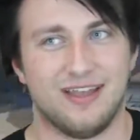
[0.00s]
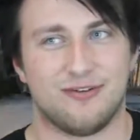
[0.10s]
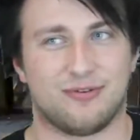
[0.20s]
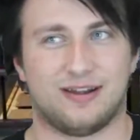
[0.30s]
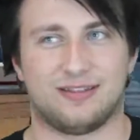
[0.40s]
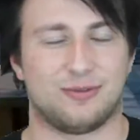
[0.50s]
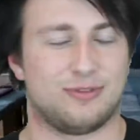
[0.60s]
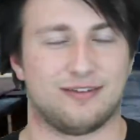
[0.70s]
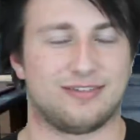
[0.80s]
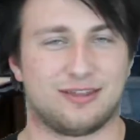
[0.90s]
finding
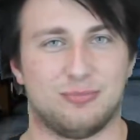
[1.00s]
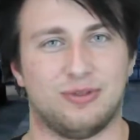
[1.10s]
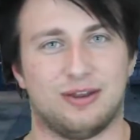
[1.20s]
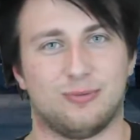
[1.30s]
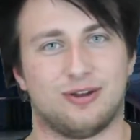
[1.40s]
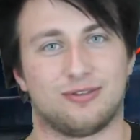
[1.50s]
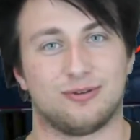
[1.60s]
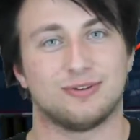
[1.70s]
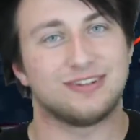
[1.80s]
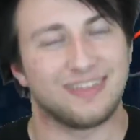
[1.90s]
something else to complain about.
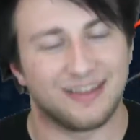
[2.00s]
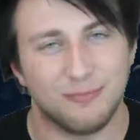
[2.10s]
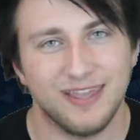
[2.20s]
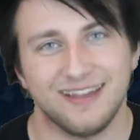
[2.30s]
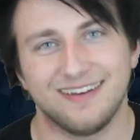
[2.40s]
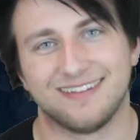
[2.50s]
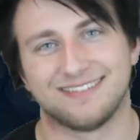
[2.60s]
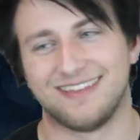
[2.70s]
So it's just like, man,